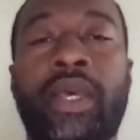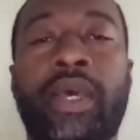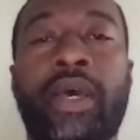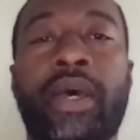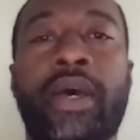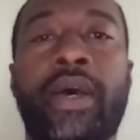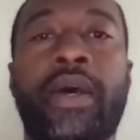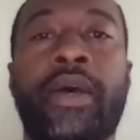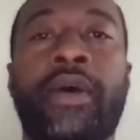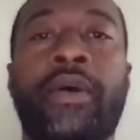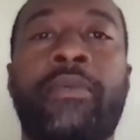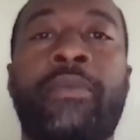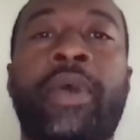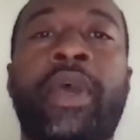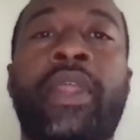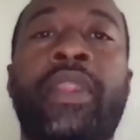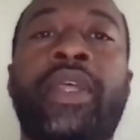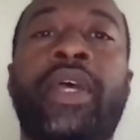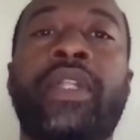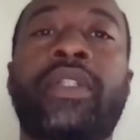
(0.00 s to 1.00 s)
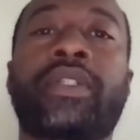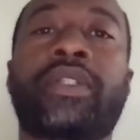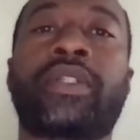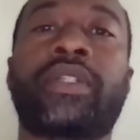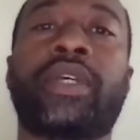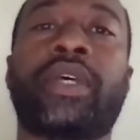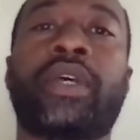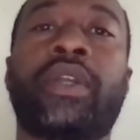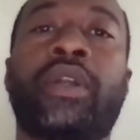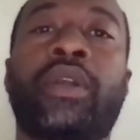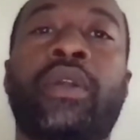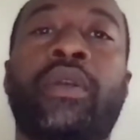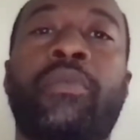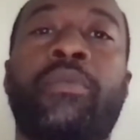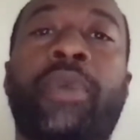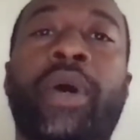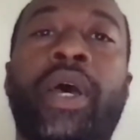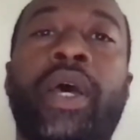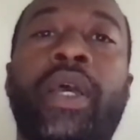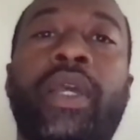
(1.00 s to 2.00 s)
and that's done
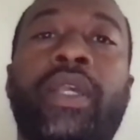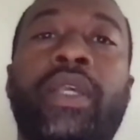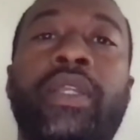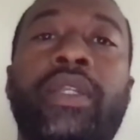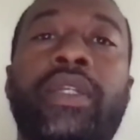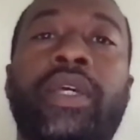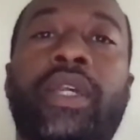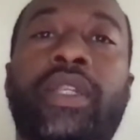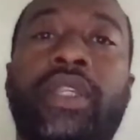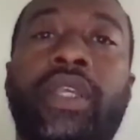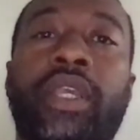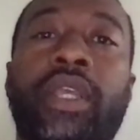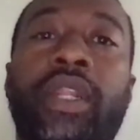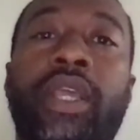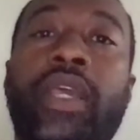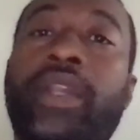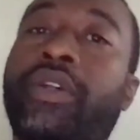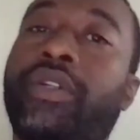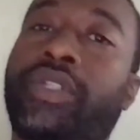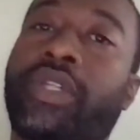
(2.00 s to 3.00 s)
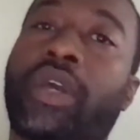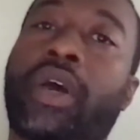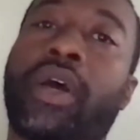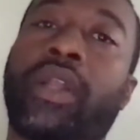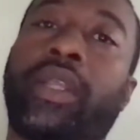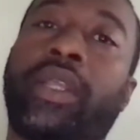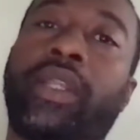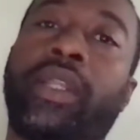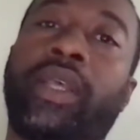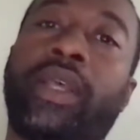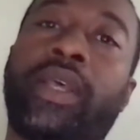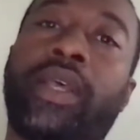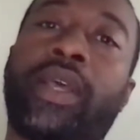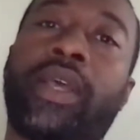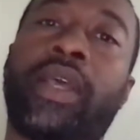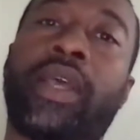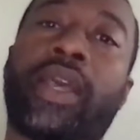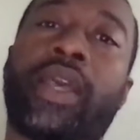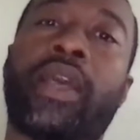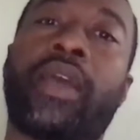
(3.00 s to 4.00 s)
by conducting an energy audit.
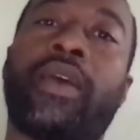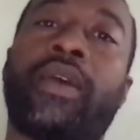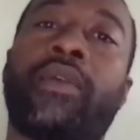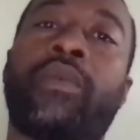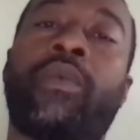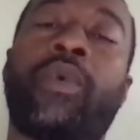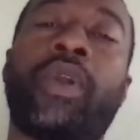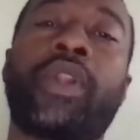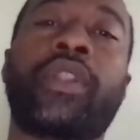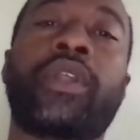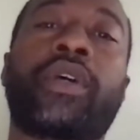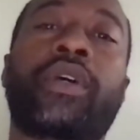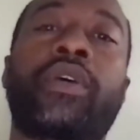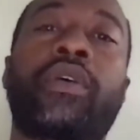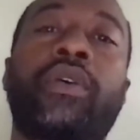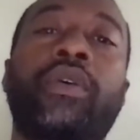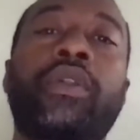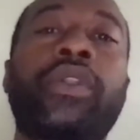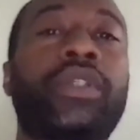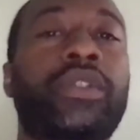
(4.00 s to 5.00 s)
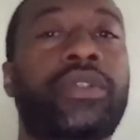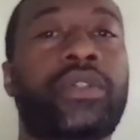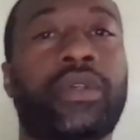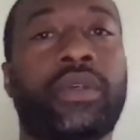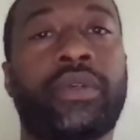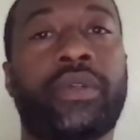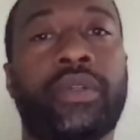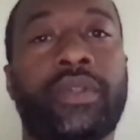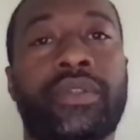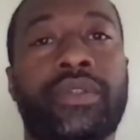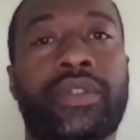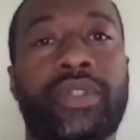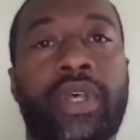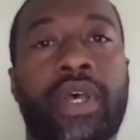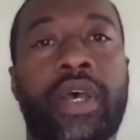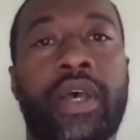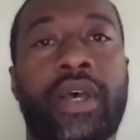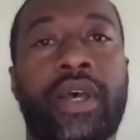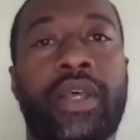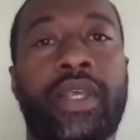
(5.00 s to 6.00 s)
And one of the coolest tools
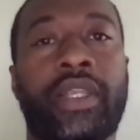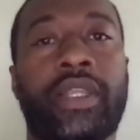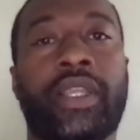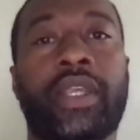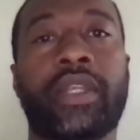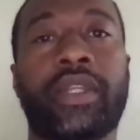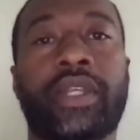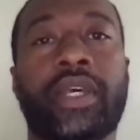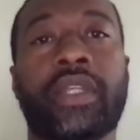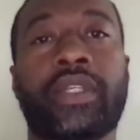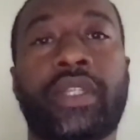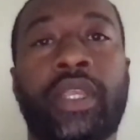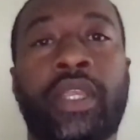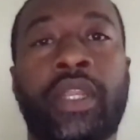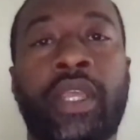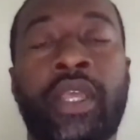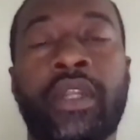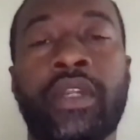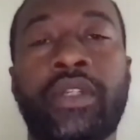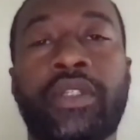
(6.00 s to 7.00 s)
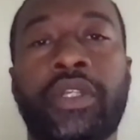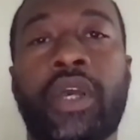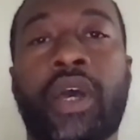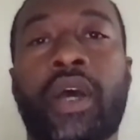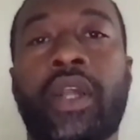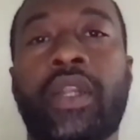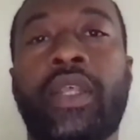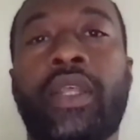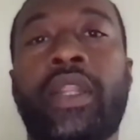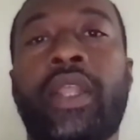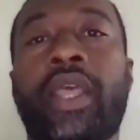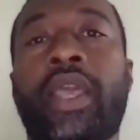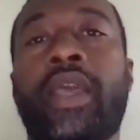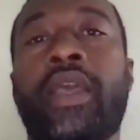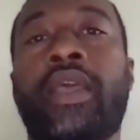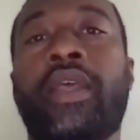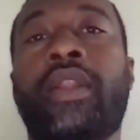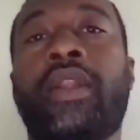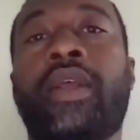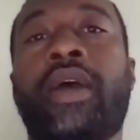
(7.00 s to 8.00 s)
in conducting an energy audit,
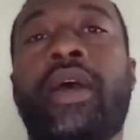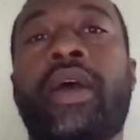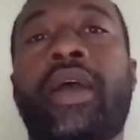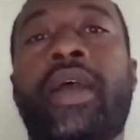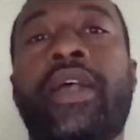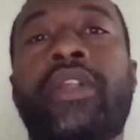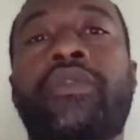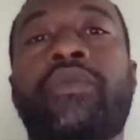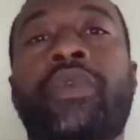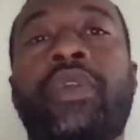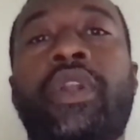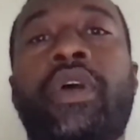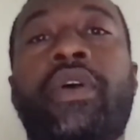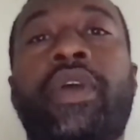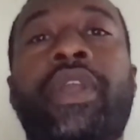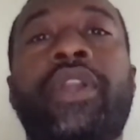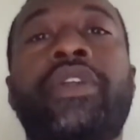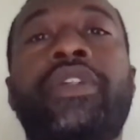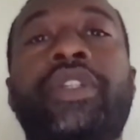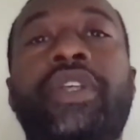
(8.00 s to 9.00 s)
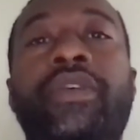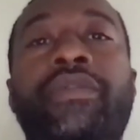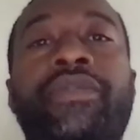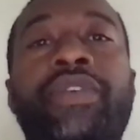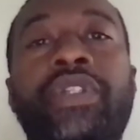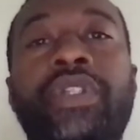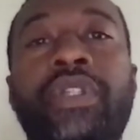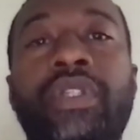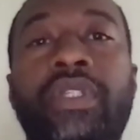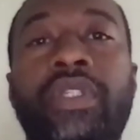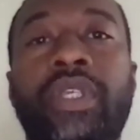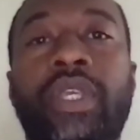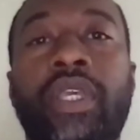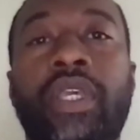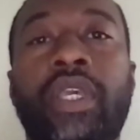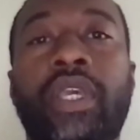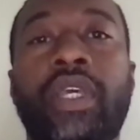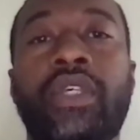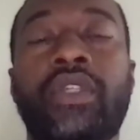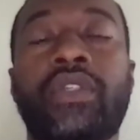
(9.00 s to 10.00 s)
and as we know, energy
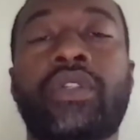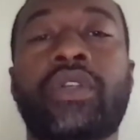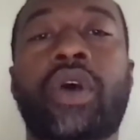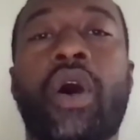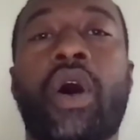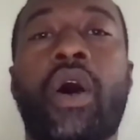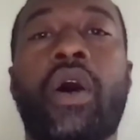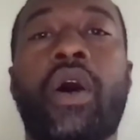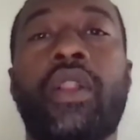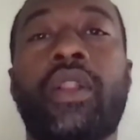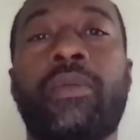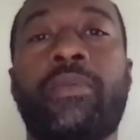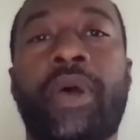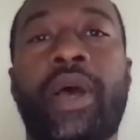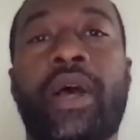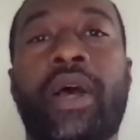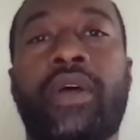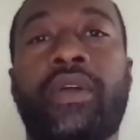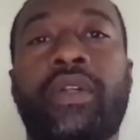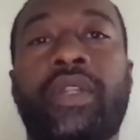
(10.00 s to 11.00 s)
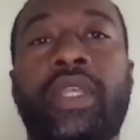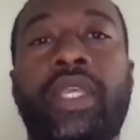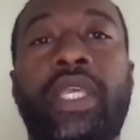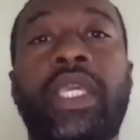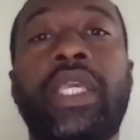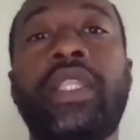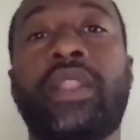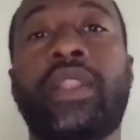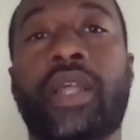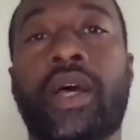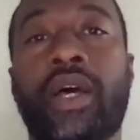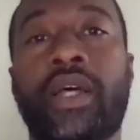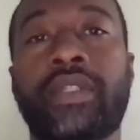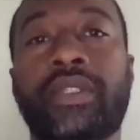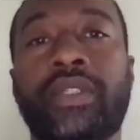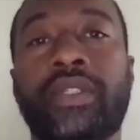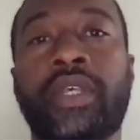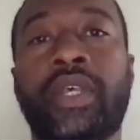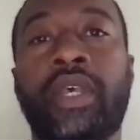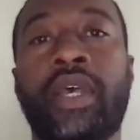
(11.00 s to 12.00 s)
efficiency is all about heat
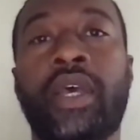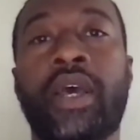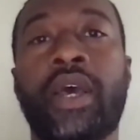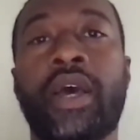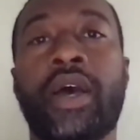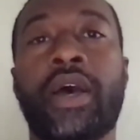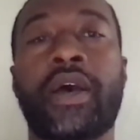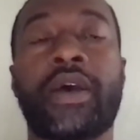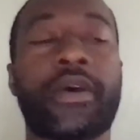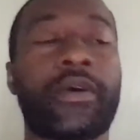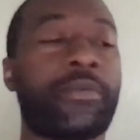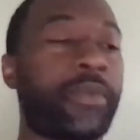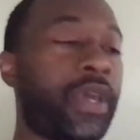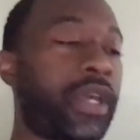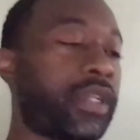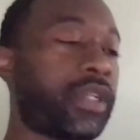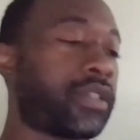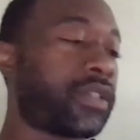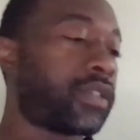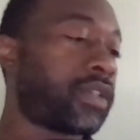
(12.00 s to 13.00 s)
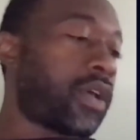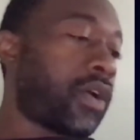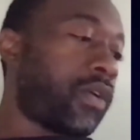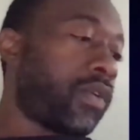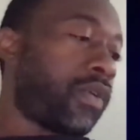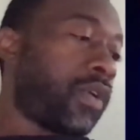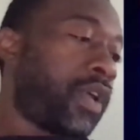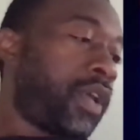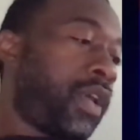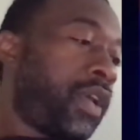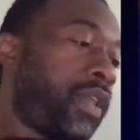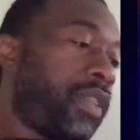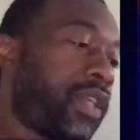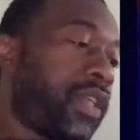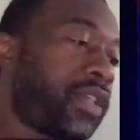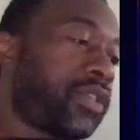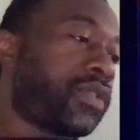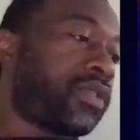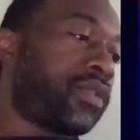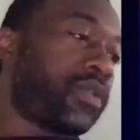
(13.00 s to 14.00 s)
loss. And so
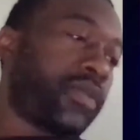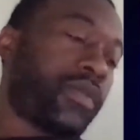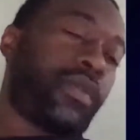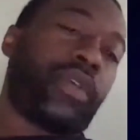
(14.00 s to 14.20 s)
this tool